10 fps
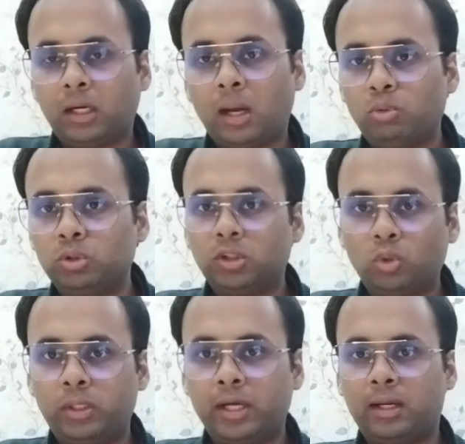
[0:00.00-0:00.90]
that Ramu is the
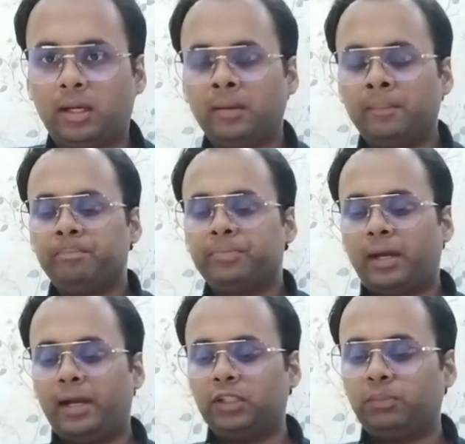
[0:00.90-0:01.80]
truth teller,
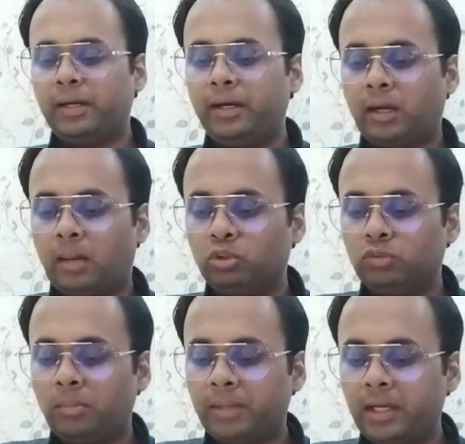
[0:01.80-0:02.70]
and as per it, Ramu
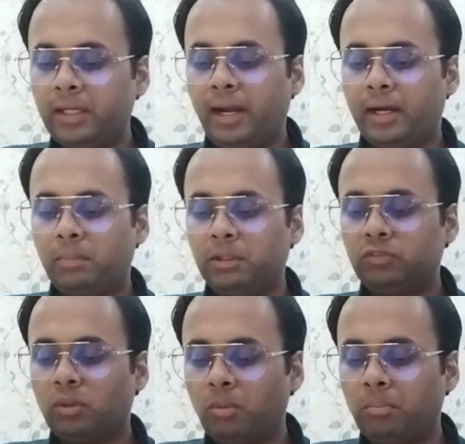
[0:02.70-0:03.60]
is from Delhi and Raman
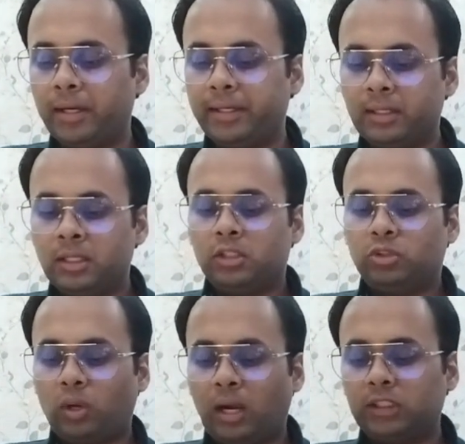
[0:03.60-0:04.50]
is from Mumbai.
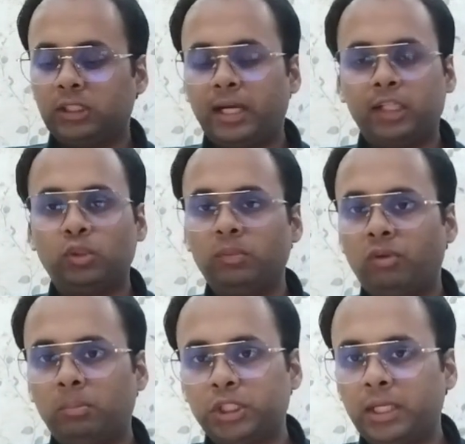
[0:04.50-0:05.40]
So Rajan has to
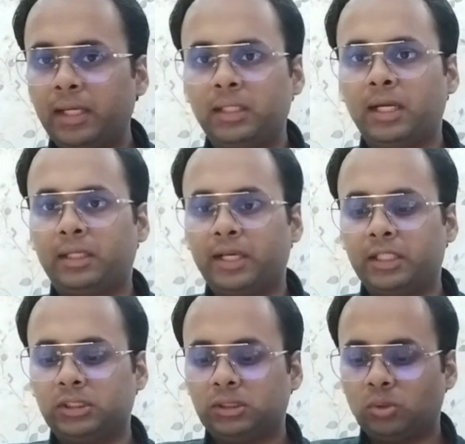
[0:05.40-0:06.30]
be from Chennai in that
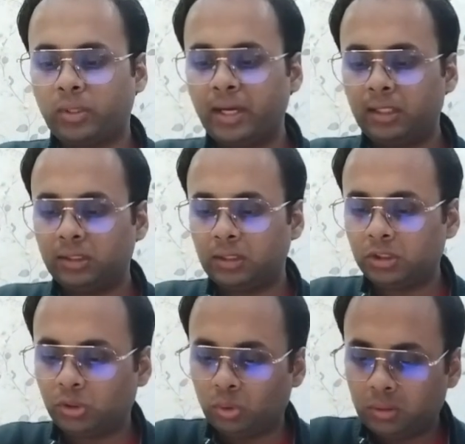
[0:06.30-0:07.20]
case. Okay, it is
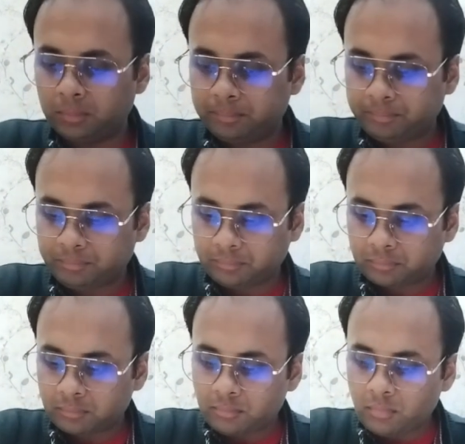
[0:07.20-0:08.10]
understood.
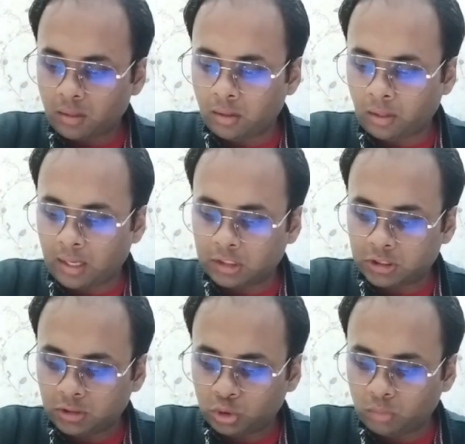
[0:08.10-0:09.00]

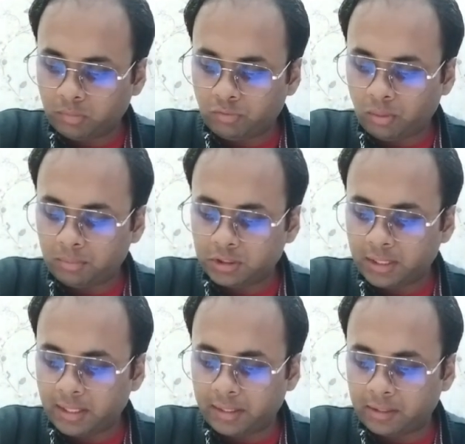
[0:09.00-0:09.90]
Rajan should be from
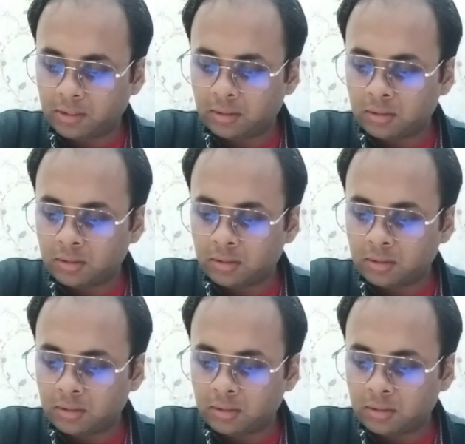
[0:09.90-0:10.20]
Chennai.